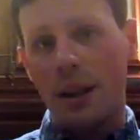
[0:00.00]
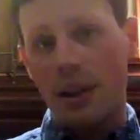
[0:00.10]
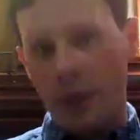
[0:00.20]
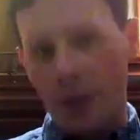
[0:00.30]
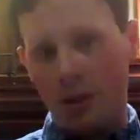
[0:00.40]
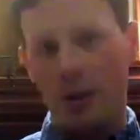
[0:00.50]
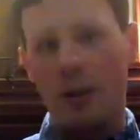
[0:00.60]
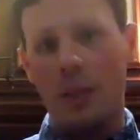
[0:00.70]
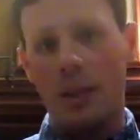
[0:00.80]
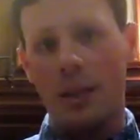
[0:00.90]
eventually the
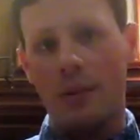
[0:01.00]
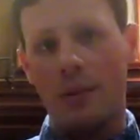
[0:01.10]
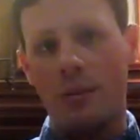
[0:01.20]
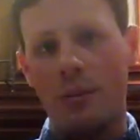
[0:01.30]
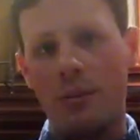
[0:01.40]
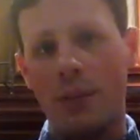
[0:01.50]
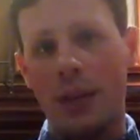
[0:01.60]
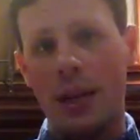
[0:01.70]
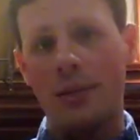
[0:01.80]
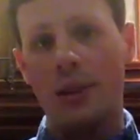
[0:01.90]
pandemic will be
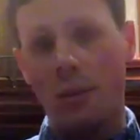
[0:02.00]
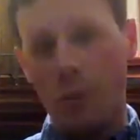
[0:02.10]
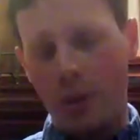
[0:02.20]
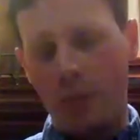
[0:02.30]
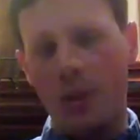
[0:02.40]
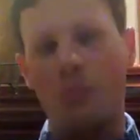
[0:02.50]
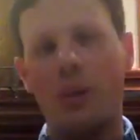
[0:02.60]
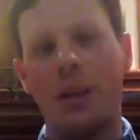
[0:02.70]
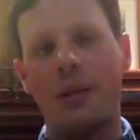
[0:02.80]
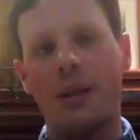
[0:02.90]
behind us. It will be a
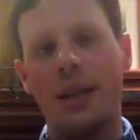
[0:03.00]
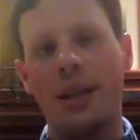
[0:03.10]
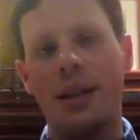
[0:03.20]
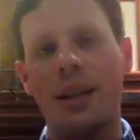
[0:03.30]
brighter day.